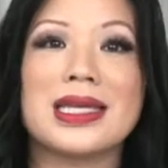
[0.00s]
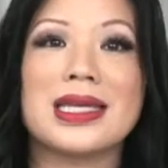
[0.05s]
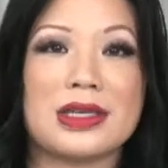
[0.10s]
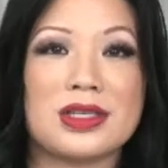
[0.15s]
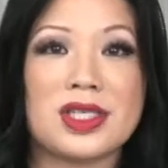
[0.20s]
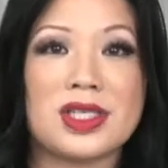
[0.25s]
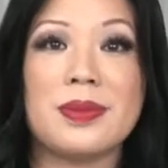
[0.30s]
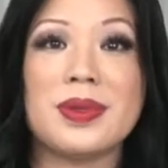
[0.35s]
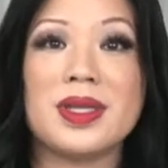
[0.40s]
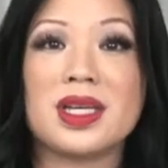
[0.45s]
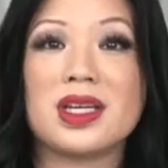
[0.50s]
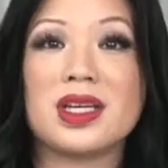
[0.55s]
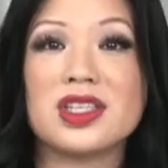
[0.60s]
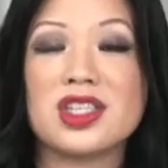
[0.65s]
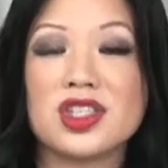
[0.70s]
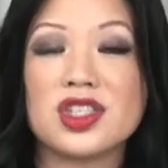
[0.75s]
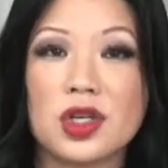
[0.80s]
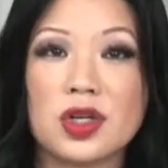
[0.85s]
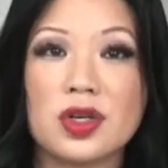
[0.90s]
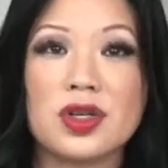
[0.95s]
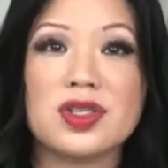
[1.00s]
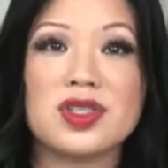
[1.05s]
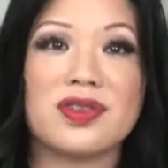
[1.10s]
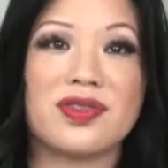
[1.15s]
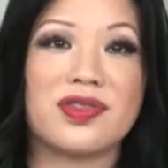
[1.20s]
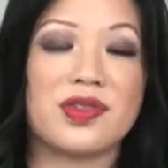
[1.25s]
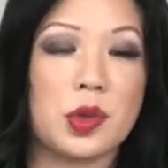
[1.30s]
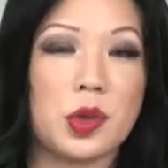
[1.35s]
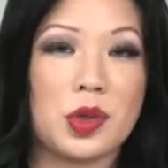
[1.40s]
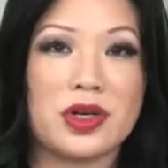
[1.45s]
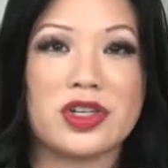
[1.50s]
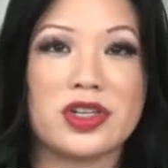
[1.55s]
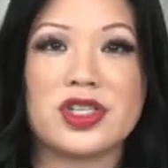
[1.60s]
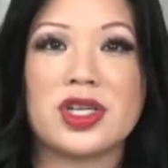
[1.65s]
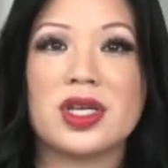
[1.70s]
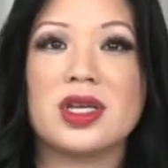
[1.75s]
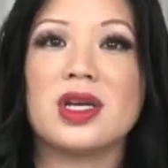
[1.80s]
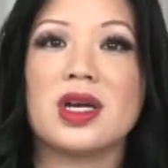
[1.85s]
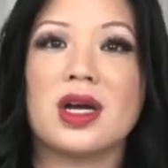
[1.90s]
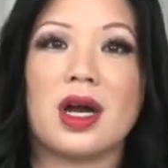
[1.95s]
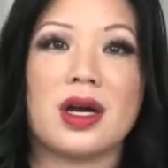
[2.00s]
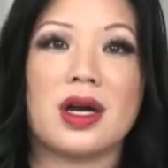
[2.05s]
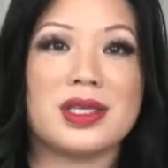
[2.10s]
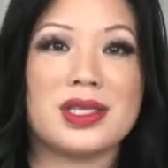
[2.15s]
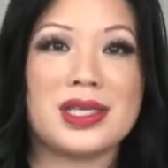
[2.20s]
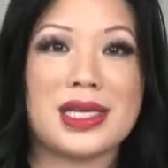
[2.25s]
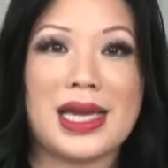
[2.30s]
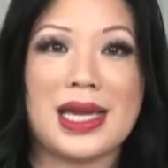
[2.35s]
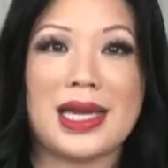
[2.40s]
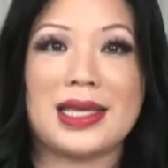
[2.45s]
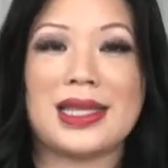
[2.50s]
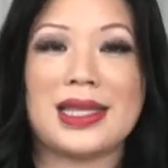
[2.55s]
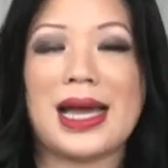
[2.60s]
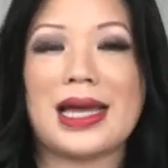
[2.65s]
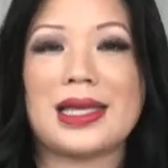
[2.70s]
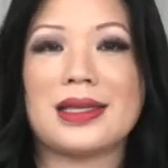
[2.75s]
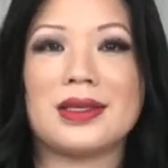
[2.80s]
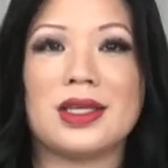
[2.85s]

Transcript: Now, some of the concerns, of course, are saying that,